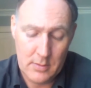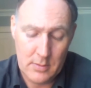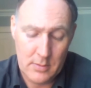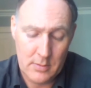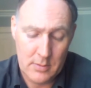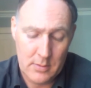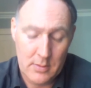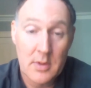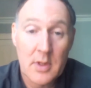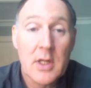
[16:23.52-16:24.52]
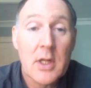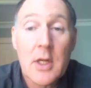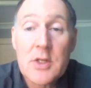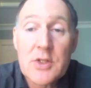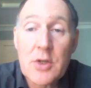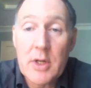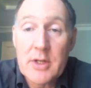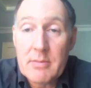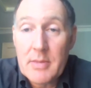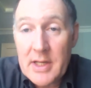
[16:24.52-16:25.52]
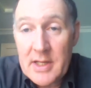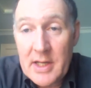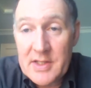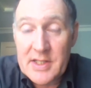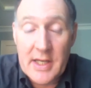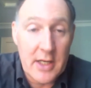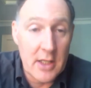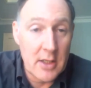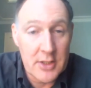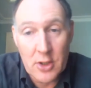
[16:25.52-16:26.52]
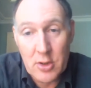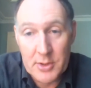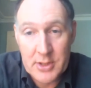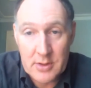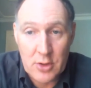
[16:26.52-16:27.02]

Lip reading: So I'll talk about the course in general.